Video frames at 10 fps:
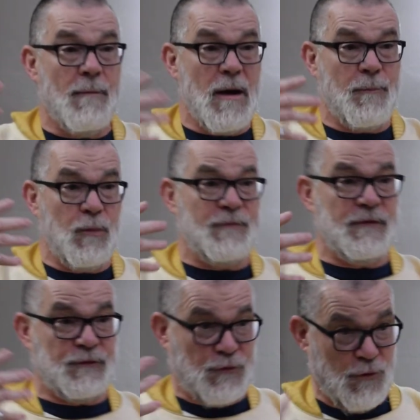come up
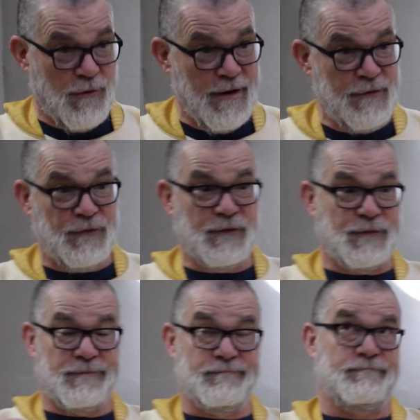with this
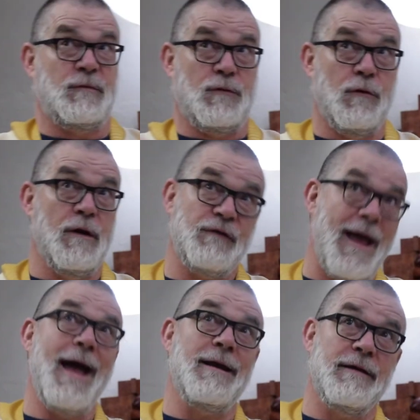courage
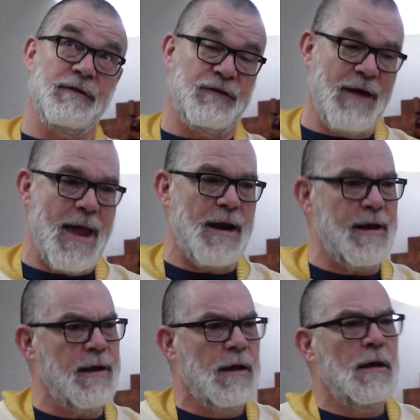and
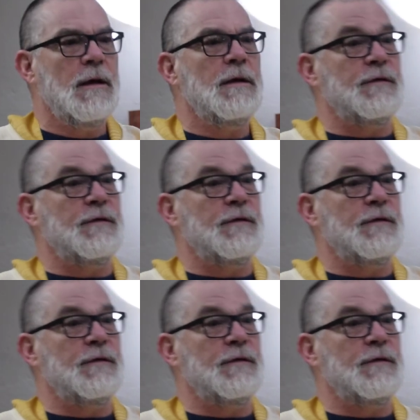insanity to